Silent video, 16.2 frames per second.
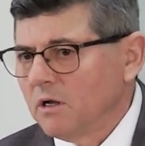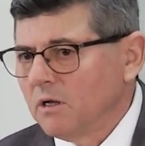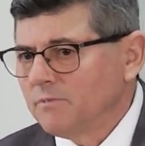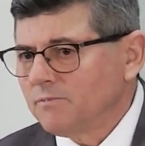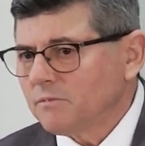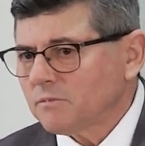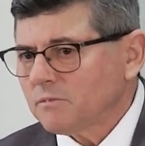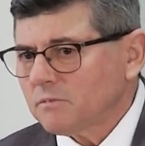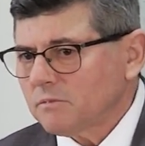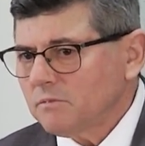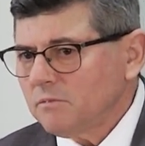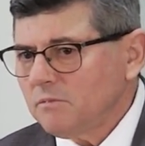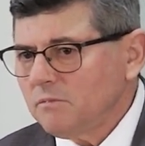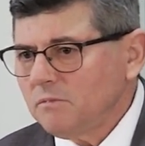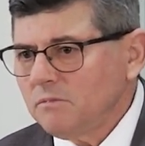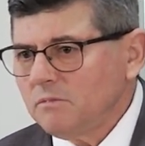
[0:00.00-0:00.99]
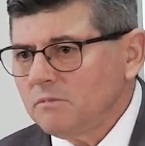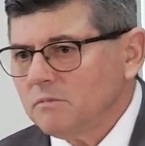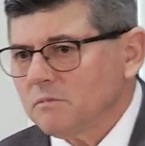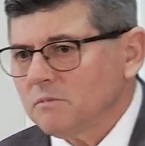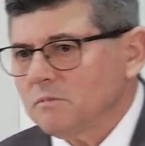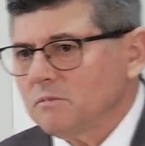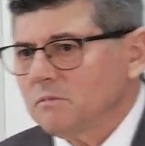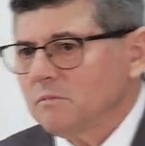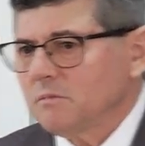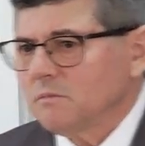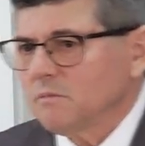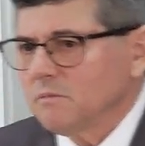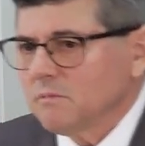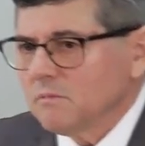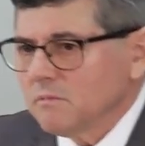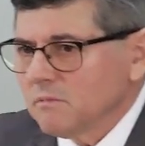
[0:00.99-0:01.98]

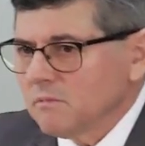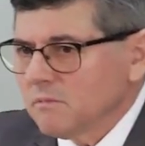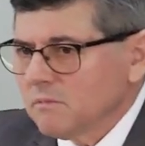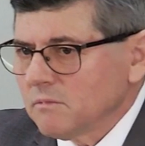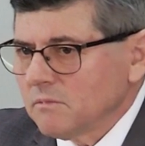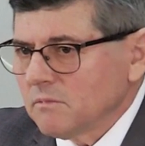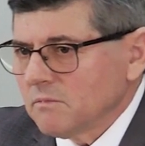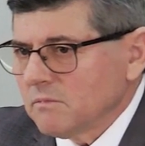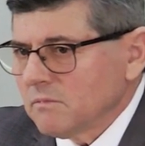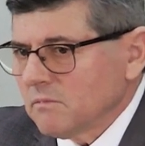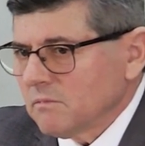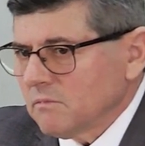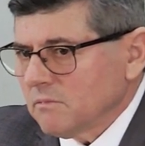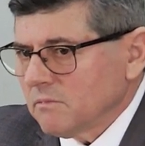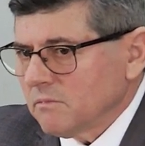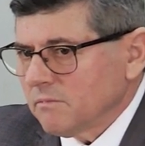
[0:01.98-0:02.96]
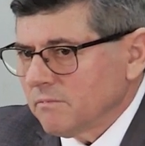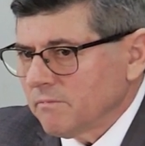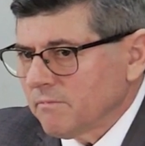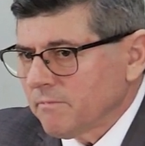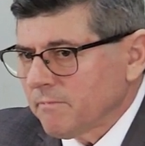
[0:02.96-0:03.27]
Nothing is said.